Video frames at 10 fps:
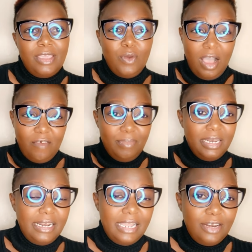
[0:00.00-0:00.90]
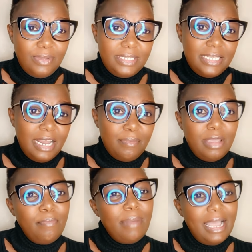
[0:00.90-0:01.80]
you have been cleared with crb
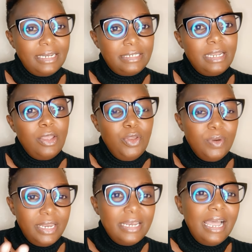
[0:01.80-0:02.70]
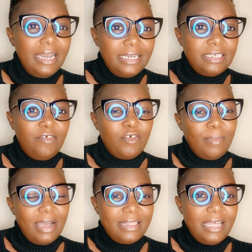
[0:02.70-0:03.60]
but you need a letter
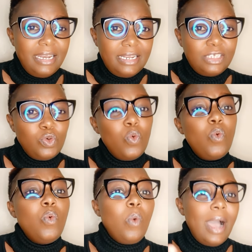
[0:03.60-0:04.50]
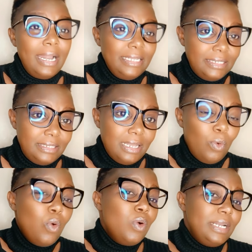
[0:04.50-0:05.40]
from other lenders who were list
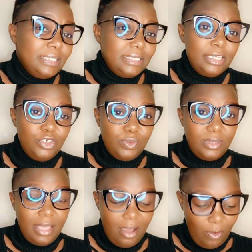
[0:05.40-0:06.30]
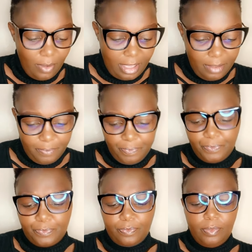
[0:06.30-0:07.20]
who listed you there okay
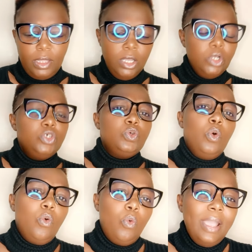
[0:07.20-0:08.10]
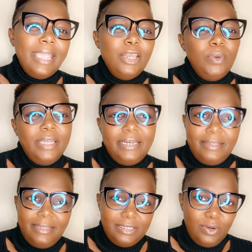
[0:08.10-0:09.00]
so where can you
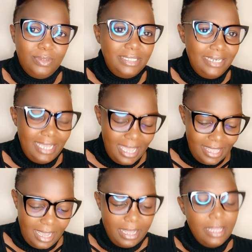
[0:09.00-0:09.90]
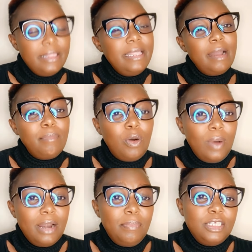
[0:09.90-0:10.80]
get these loans in kenya the number
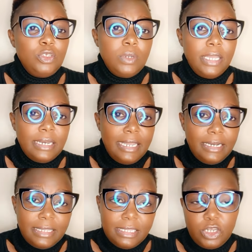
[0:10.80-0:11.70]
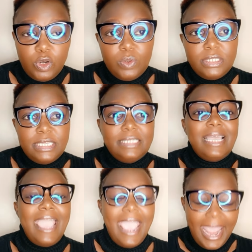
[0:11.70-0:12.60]
one place you can get these loans is
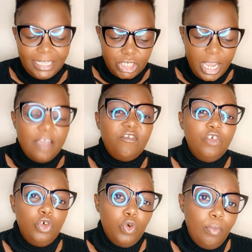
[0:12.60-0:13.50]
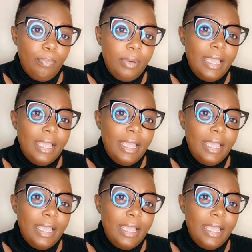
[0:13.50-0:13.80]
hf group